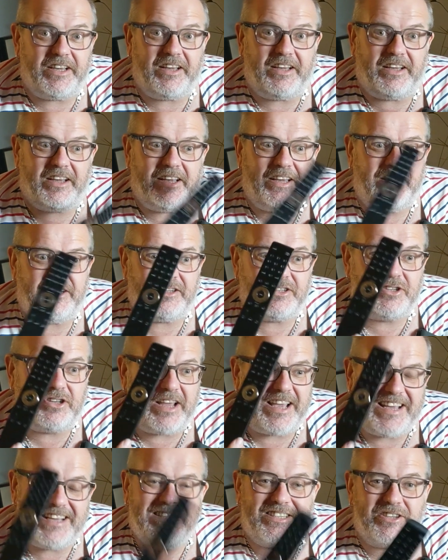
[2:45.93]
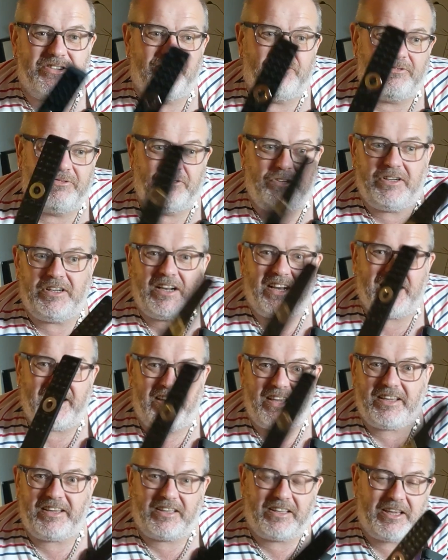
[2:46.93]
it, it isn't really
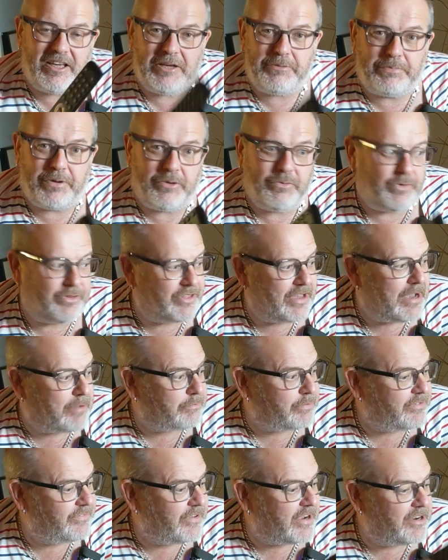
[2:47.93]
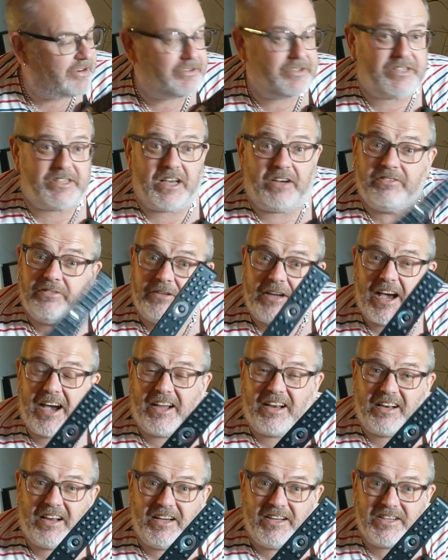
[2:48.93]
in keeping with the amplifier itself, and
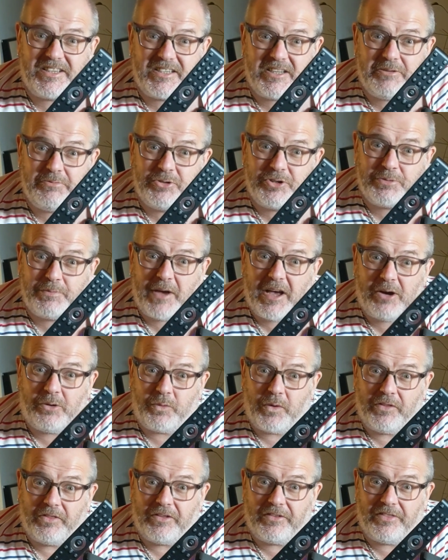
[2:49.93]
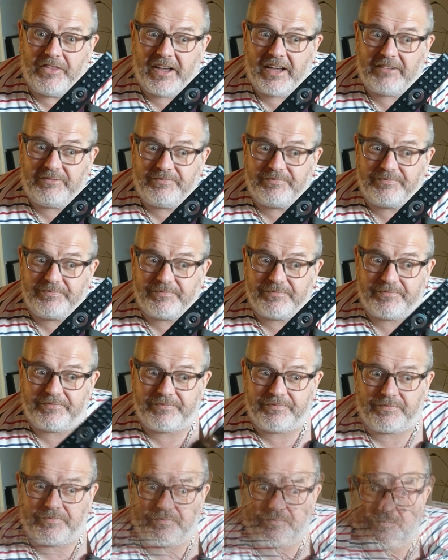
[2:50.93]
I'd like to see a much better one than that.
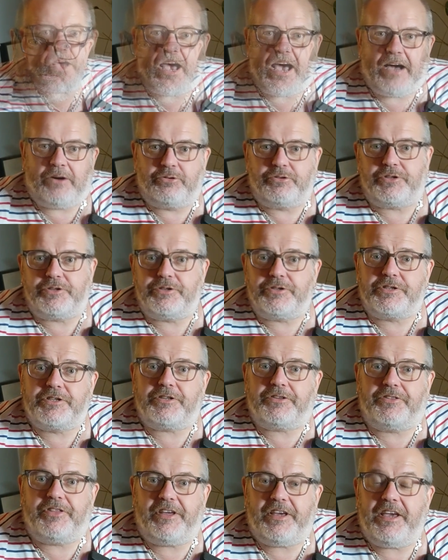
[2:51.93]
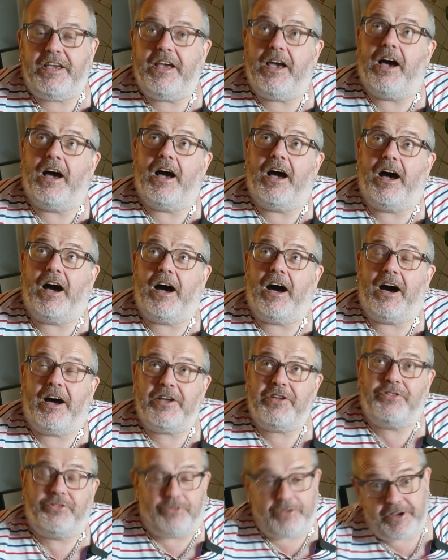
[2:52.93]
So how does the
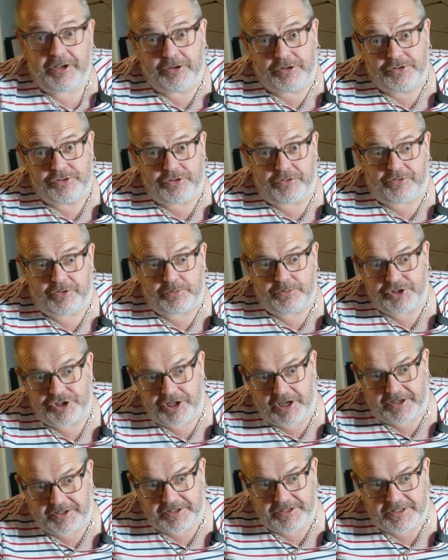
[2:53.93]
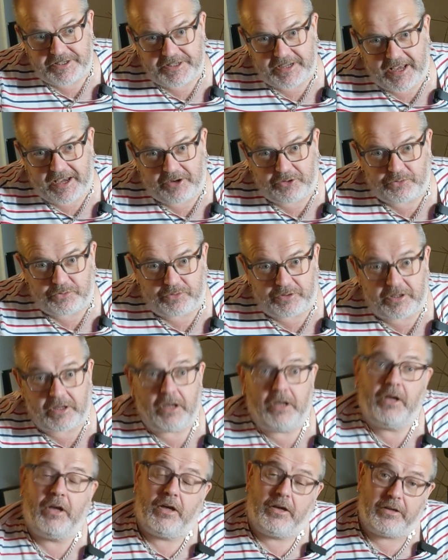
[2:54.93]
i300 from JADIS sound?
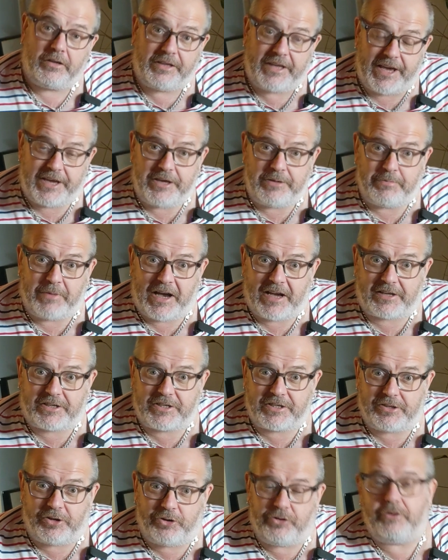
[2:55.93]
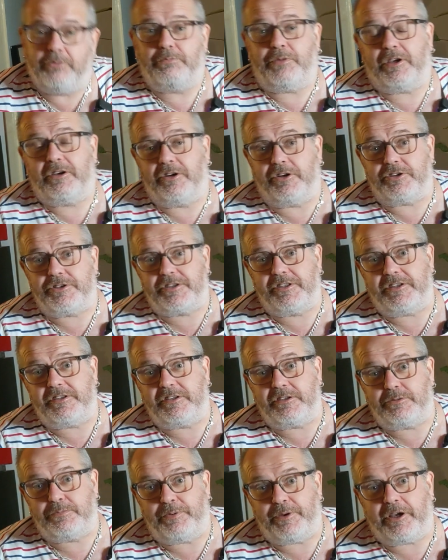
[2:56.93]
Get your Macs on, because
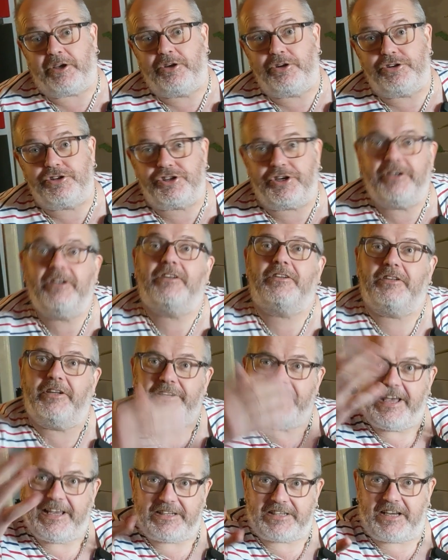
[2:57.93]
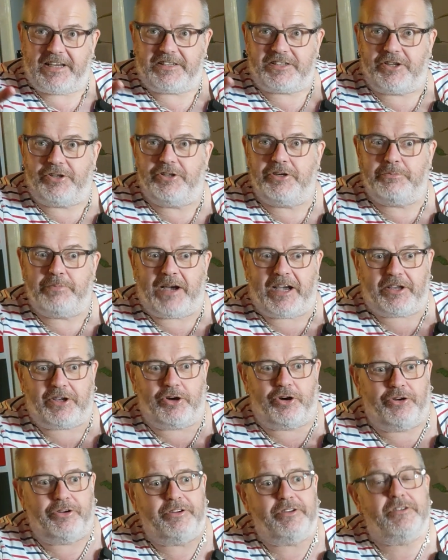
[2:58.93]
this is a bit gushing. Lynette has her
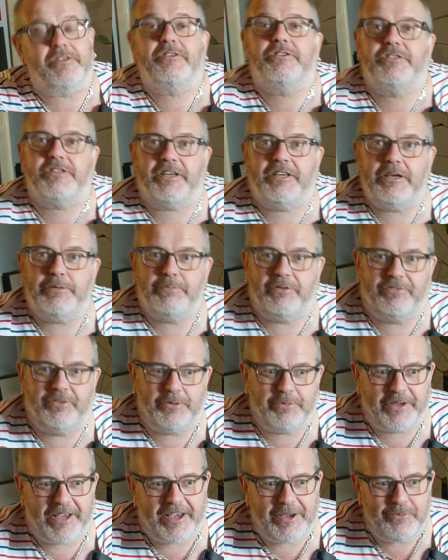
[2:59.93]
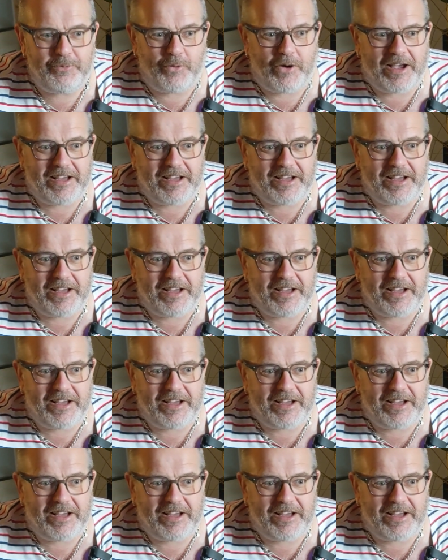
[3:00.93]
Mac on to keep her from getting